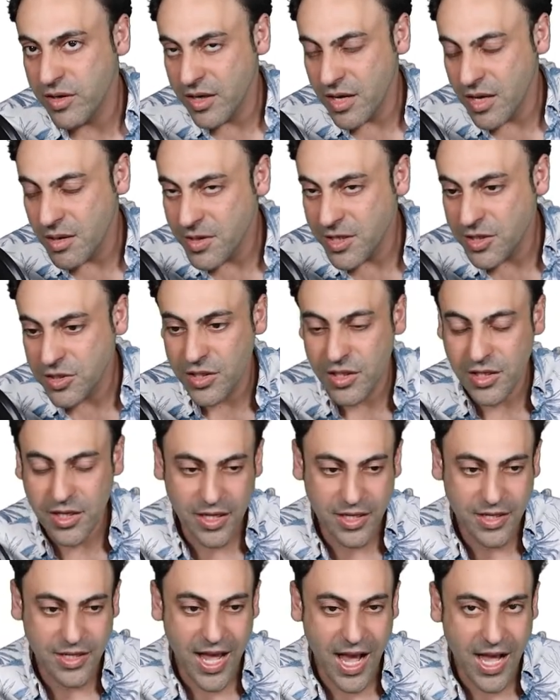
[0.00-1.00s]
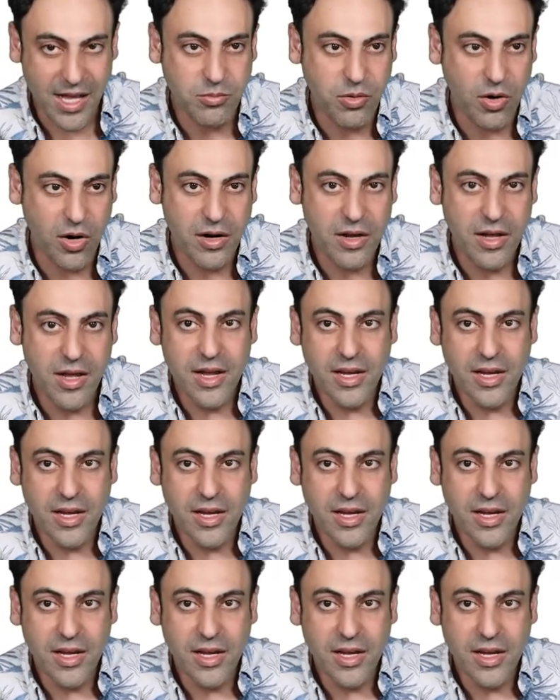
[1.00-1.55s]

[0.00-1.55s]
inhibition in that part.